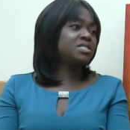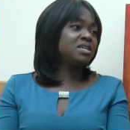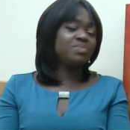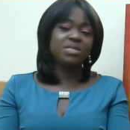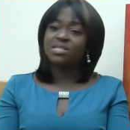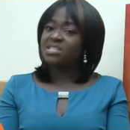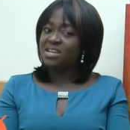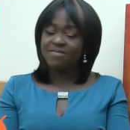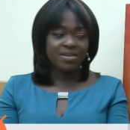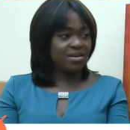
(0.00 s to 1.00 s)
is APC,
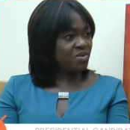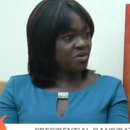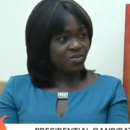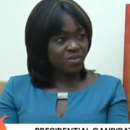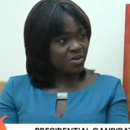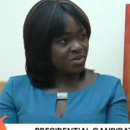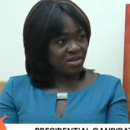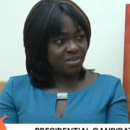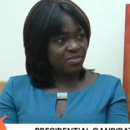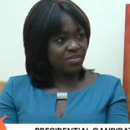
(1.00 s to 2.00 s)
never. I'm not going to work with
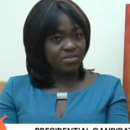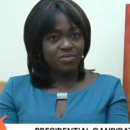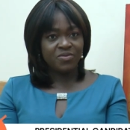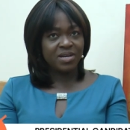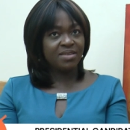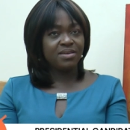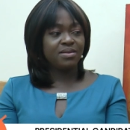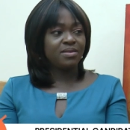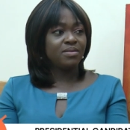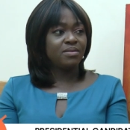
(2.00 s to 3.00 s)
them. Forget
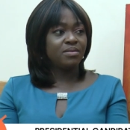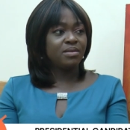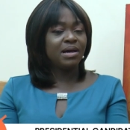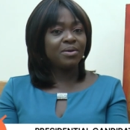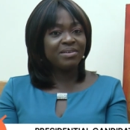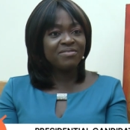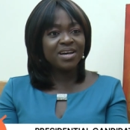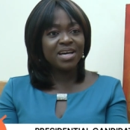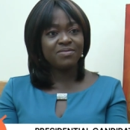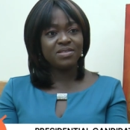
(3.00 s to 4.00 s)
it.
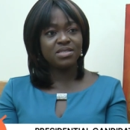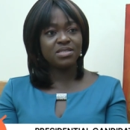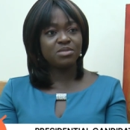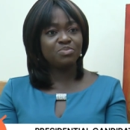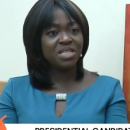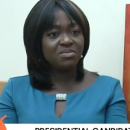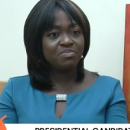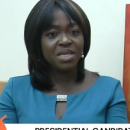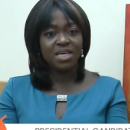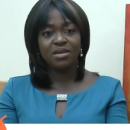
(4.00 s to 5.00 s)
However, if it is
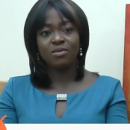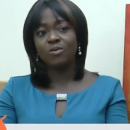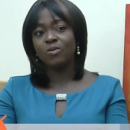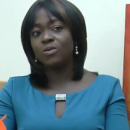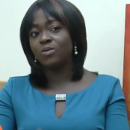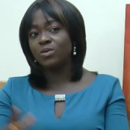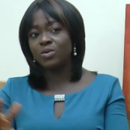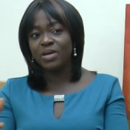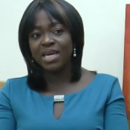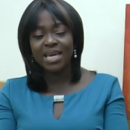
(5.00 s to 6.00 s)
PDP
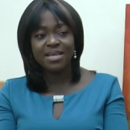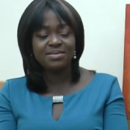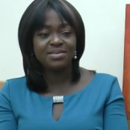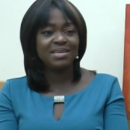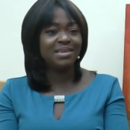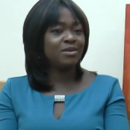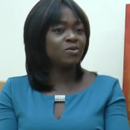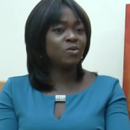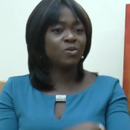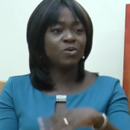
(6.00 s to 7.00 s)
or AAC
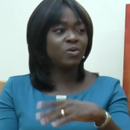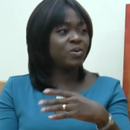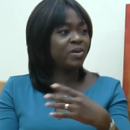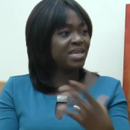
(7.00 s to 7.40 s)
or